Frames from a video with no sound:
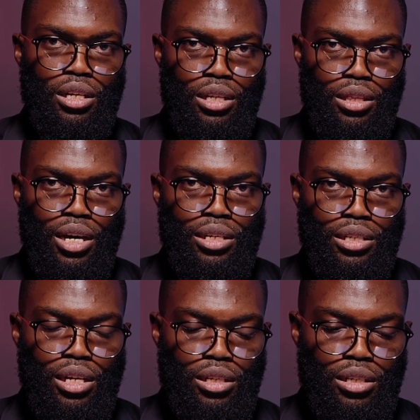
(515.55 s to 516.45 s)
in that
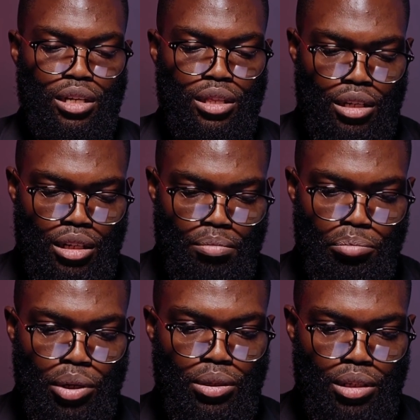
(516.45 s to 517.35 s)
sense, in that it
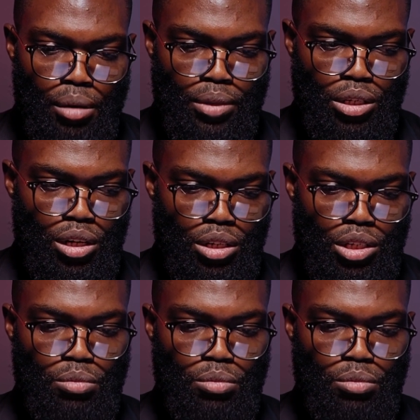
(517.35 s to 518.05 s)
builds up the church.